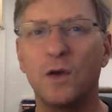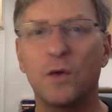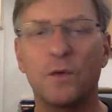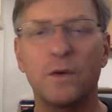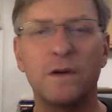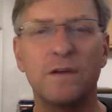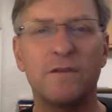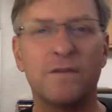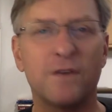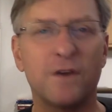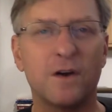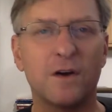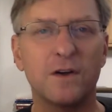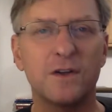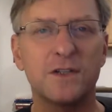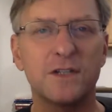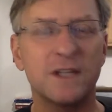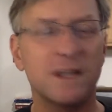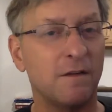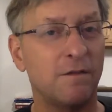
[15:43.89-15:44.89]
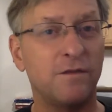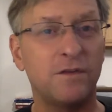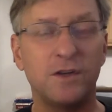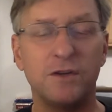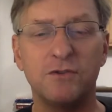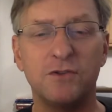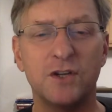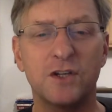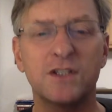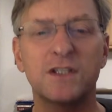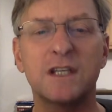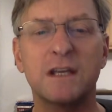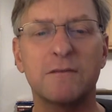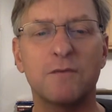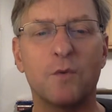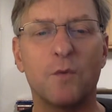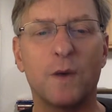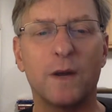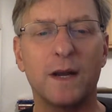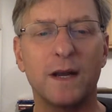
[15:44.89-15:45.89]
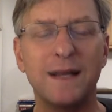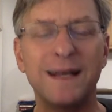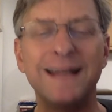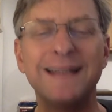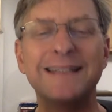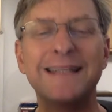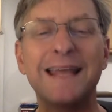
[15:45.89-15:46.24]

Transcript: reverse if you just give it what it needs.